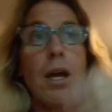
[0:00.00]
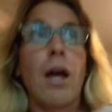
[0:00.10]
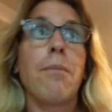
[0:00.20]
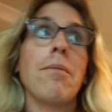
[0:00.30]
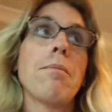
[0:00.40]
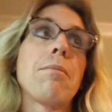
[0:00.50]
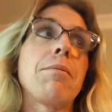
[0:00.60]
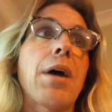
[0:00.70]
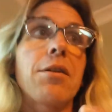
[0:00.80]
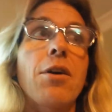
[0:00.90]
I'm
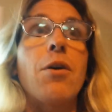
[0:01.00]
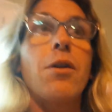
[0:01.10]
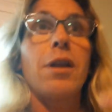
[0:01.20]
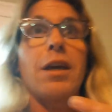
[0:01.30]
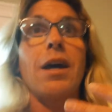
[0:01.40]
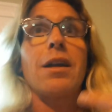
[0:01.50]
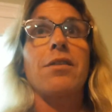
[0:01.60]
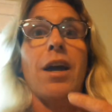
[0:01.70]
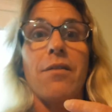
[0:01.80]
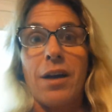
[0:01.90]
not totally yet because
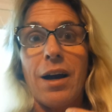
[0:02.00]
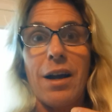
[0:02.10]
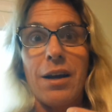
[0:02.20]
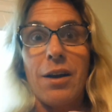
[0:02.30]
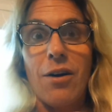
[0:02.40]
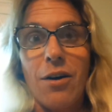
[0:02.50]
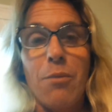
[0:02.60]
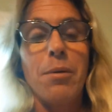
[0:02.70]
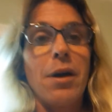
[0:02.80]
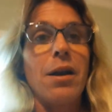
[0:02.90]
I haven't gotten it
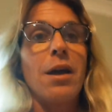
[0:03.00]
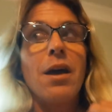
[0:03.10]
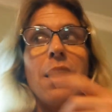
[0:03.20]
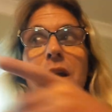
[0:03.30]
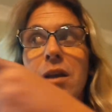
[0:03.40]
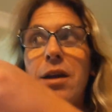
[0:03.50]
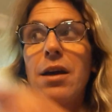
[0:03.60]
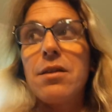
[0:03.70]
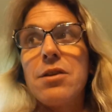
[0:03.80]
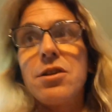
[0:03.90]
all, but you
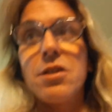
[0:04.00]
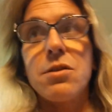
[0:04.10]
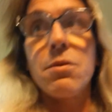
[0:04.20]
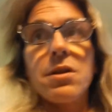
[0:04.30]
get the gist with